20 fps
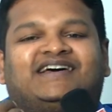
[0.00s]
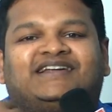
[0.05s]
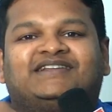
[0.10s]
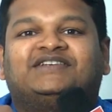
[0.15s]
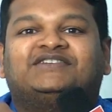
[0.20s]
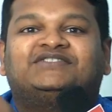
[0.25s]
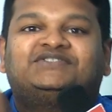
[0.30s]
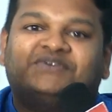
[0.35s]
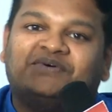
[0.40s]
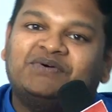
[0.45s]

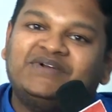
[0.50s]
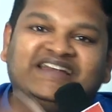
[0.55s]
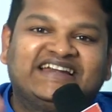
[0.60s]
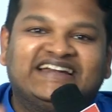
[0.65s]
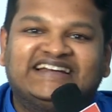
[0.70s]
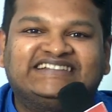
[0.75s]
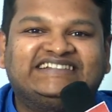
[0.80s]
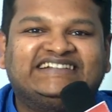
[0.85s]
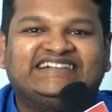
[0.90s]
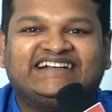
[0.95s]
the story
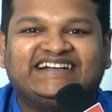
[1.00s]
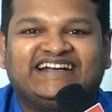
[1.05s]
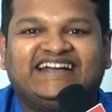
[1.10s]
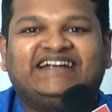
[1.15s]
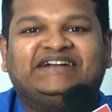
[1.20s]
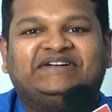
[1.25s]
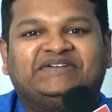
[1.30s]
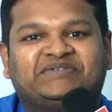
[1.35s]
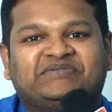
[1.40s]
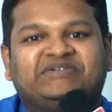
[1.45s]
doesn't
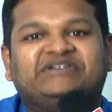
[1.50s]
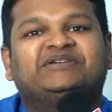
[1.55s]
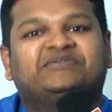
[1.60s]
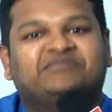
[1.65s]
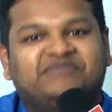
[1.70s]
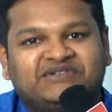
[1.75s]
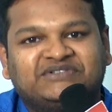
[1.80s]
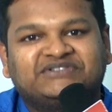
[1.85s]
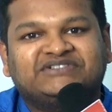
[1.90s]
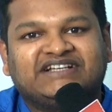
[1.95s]
relate to me, the
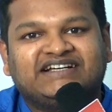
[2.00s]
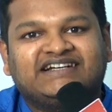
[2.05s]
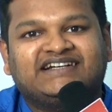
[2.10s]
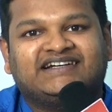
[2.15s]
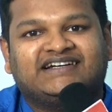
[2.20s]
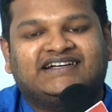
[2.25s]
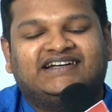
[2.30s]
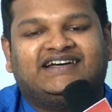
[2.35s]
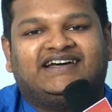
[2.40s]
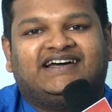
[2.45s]
music,